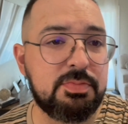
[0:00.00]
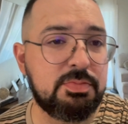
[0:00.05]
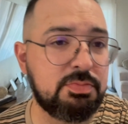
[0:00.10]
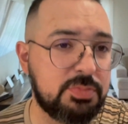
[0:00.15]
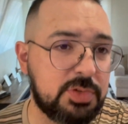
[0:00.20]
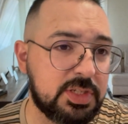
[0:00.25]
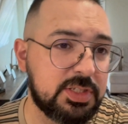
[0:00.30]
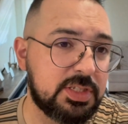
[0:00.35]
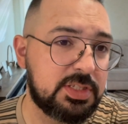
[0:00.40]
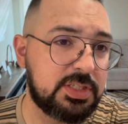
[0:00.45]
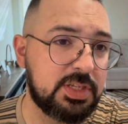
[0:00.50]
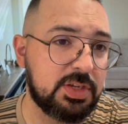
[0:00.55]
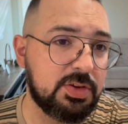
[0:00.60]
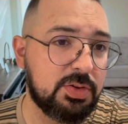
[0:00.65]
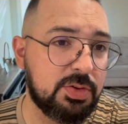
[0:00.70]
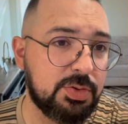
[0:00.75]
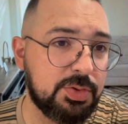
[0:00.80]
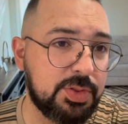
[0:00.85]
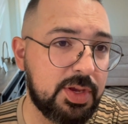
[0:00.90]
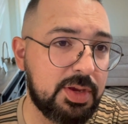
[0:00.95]
Does it still
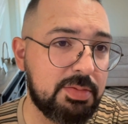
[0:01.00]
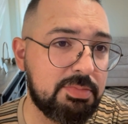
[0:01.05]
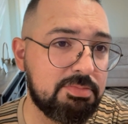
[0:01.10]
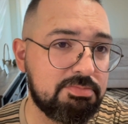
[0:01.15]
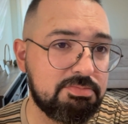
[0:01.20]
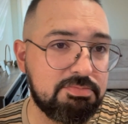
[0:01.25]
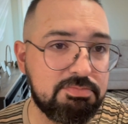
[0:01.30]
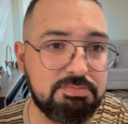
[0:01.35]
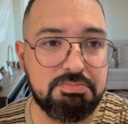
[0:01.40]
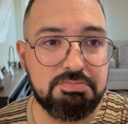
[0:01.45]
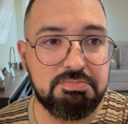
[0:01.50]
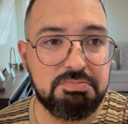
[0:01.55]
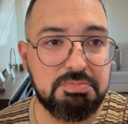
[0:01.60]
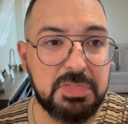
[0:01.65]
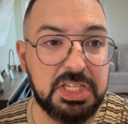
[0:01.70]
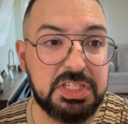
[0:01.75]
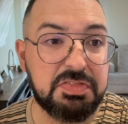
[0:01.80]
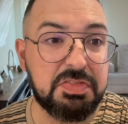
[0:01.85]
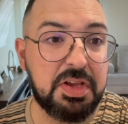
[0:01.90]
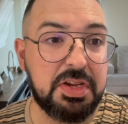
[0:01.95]
hold up?
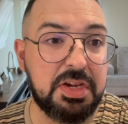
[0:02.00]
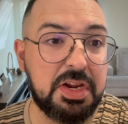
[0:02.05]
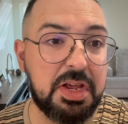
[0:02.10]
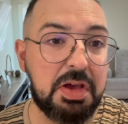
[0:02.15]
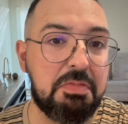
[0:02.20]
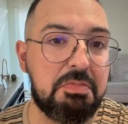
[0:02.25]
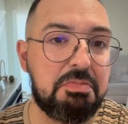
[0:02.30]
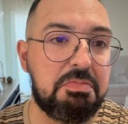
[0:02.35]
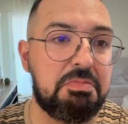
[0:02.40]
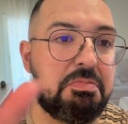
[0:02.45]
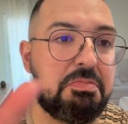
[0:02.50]
Let's find out.